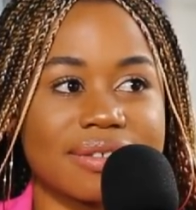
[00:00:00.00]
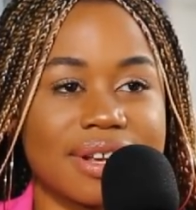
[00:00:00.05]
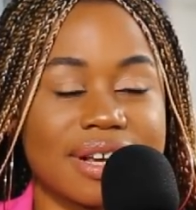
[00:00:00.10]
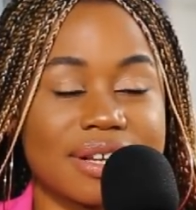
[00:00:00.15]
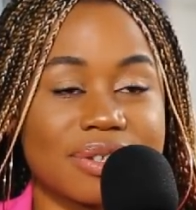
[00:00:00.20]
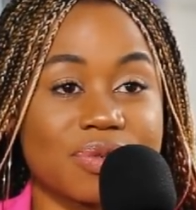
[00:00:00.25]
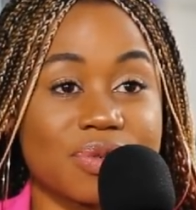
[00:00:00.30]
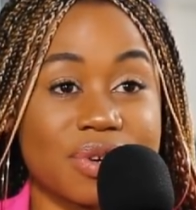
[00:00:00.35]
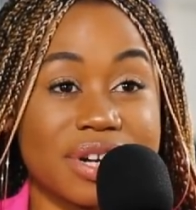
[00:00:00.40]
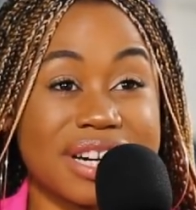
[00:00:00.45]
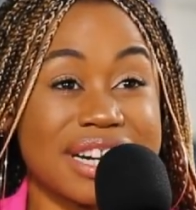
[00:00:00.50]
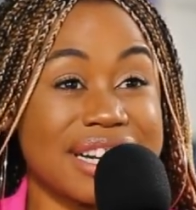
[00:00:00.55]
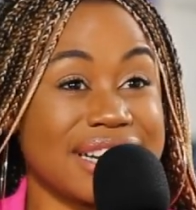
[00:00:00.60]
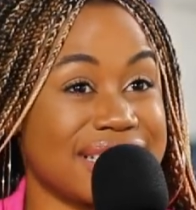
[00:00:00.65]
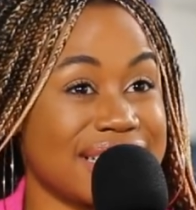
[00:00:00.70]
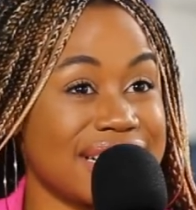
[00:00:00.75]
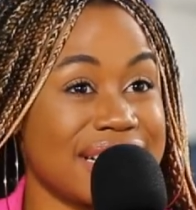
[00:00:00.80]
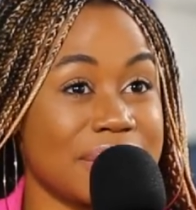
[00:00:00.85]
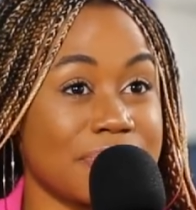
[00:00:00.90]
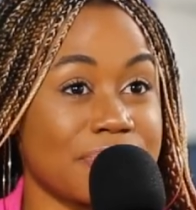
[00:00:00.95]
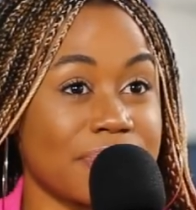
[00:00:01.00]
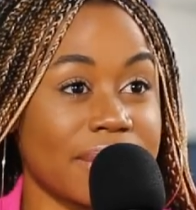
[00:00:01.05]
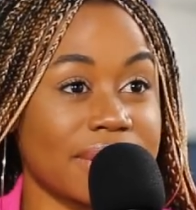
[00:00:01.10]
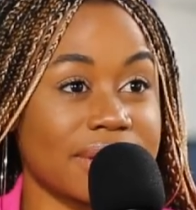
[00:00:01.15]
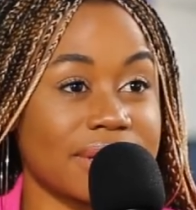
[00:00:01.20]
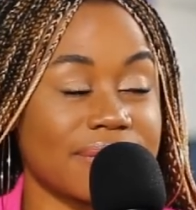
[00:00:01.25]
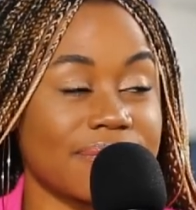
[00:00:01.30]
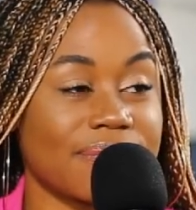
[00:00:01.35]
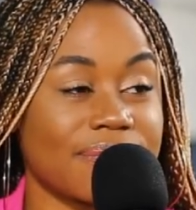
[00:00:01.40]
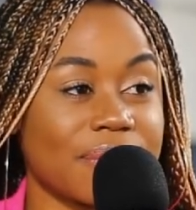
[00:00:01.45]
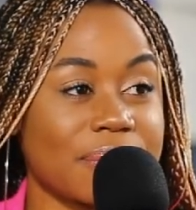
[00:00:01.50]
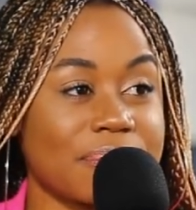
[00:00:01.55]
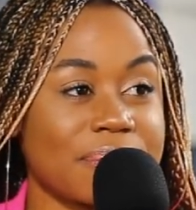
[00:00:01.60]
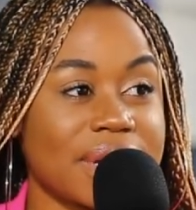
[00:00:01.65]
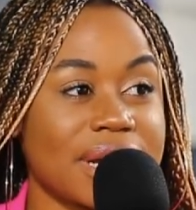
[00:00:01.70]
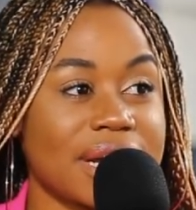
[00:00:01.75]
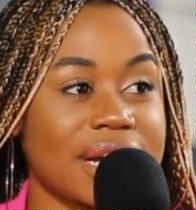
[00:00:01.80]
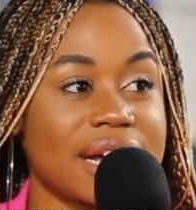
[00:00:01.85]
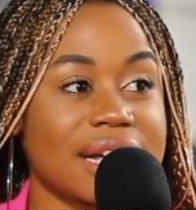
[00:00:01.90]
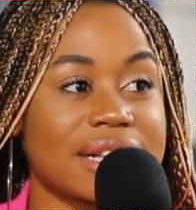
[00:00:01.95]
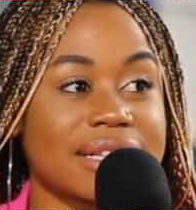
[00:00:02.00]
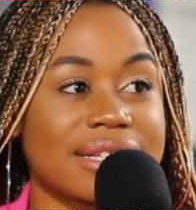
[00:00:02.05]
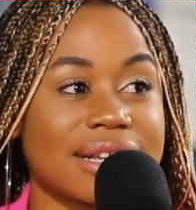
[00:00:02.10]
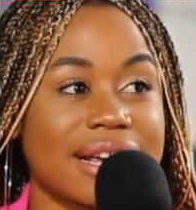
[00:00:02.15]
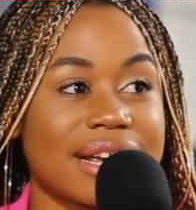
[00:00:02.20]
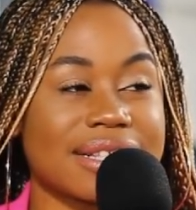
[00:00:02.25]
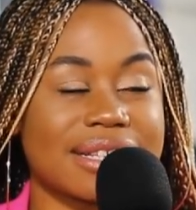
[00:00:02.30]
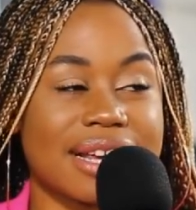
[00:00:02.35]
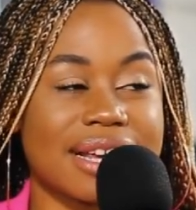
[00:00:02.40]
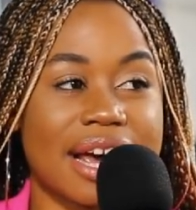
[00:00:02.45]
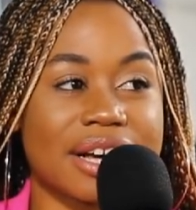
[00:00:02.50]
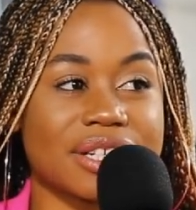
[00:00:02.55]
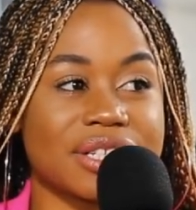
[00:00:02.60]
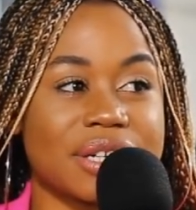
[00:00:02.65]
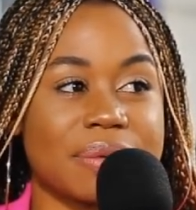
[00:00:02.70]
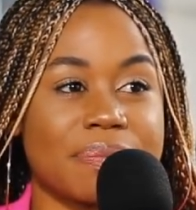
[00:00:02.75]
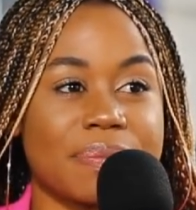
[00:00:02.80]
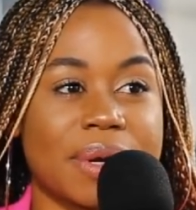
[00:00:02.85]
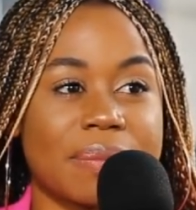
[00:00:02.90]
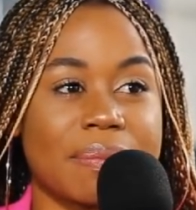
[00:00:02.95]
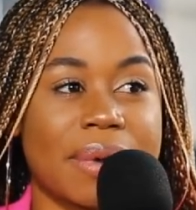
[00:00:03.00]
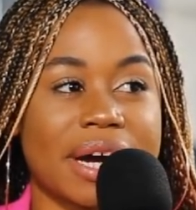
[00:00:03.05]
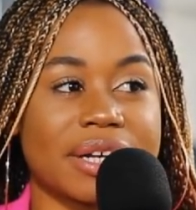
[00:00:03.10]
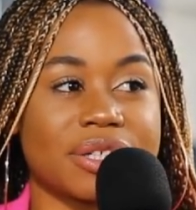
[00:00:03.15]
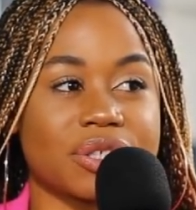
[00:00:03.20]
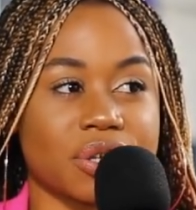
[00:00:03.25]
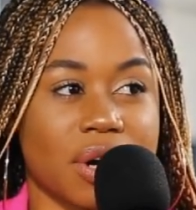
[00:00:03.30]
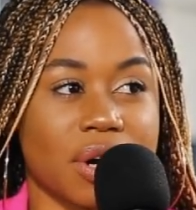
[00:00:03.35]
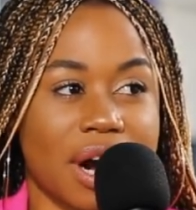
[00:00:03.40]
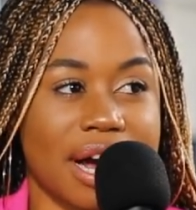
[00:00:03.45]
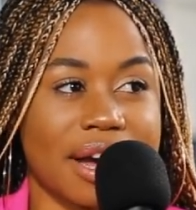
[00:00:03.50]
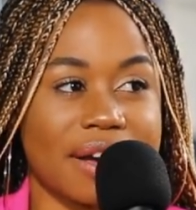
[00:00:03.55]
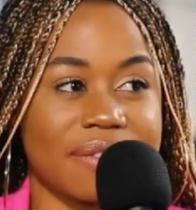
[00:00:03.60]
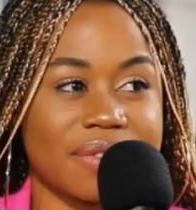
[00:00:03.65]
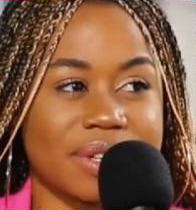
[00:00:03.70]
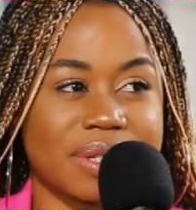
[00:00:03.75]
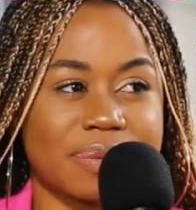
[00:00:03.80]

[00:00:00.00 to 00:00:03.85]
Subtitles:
really deep. And for me, it's actually been my drive.